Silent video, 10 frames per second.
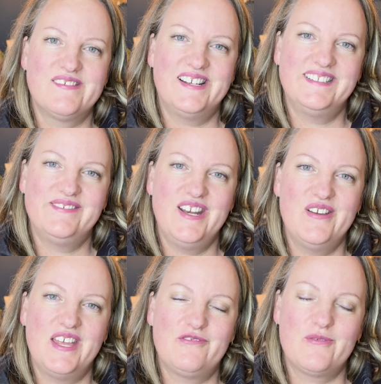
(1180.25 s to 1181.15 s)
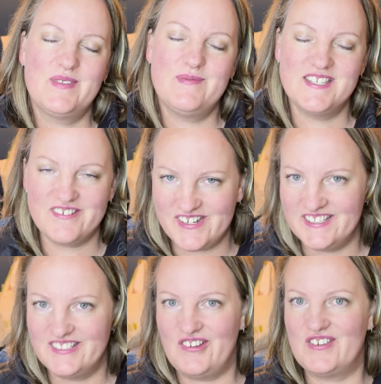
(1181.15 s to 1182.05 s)
right? We know that from the mystery
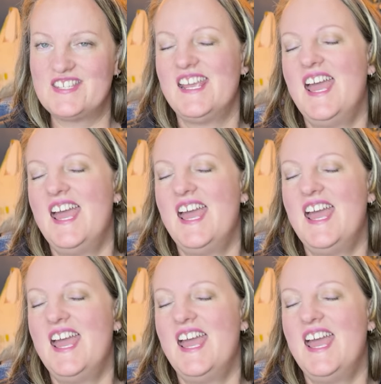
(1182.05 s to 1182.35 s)
knit-alongs.